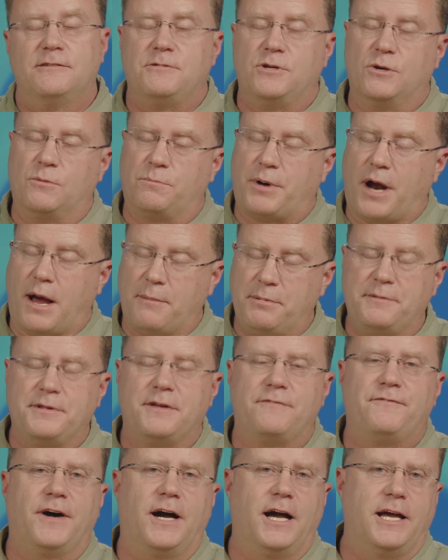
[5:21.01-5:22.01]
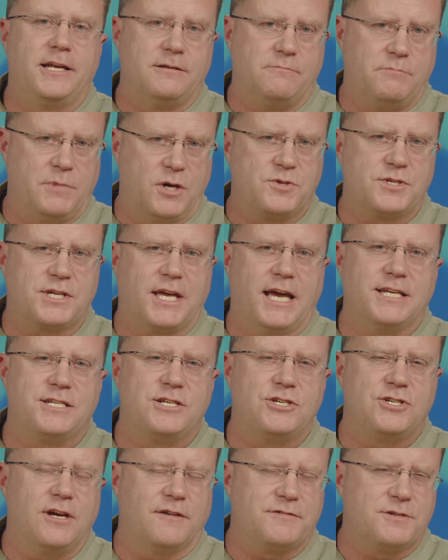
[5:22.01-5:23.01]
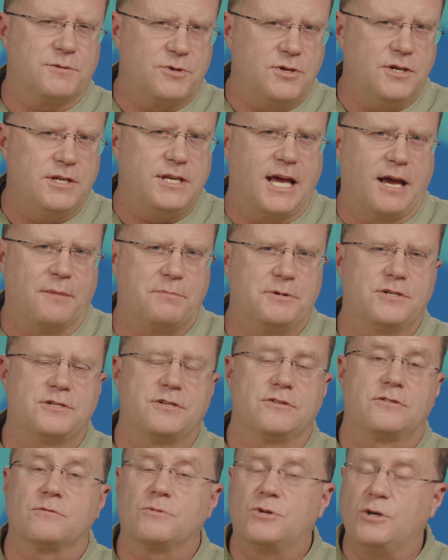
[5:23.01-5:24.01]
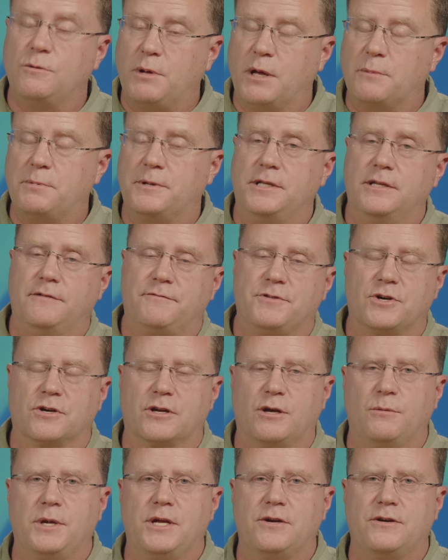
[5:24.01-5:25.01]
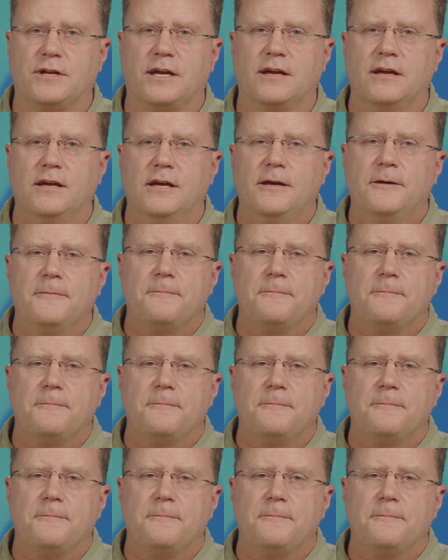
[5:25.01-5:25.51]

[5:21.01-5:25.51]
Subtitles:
You'll probably find in most cases you have some good neighbors or some good people who live in your community,